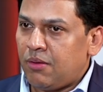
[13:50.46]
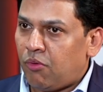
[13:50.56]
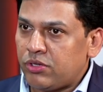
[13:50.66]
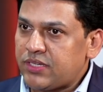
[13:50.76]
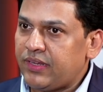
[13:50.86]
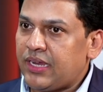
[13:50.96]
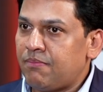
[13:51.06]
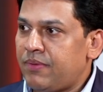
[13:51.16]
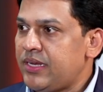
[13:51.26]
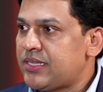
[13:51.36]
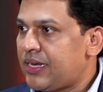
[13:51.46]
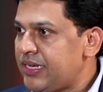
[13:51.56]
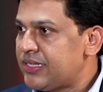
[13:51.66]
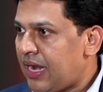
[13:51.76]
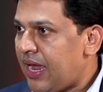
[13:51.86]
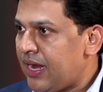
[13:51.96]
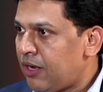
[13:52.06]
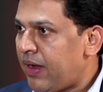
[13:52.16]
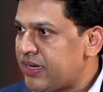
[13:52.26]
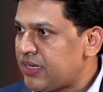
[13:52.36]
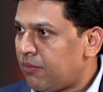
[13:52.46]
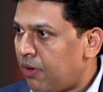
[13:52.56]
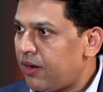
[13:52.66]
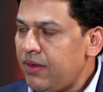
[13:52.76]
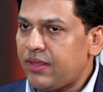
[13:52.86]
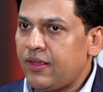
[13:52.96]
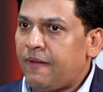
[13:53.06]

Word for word: most of the companies, at least that I advise and work with,